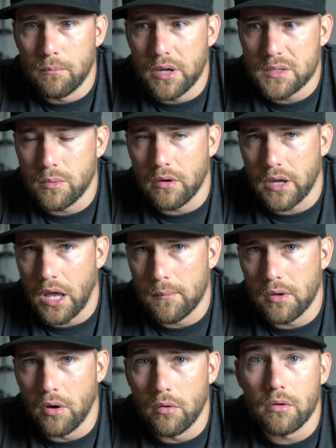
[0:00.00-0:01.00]
a baseball
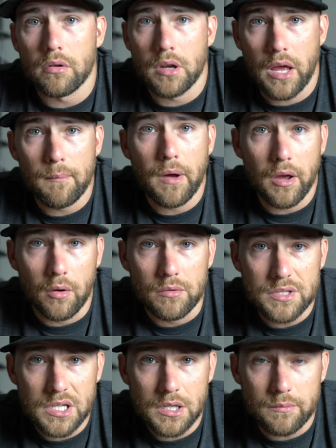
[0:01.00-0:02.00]
academy owner and had my
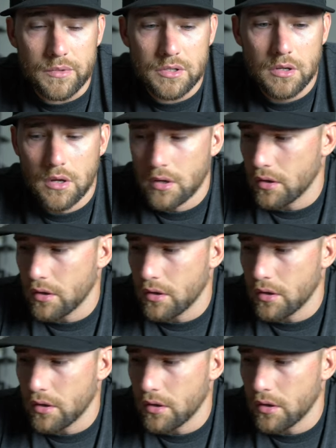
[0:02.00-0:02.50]
own teams.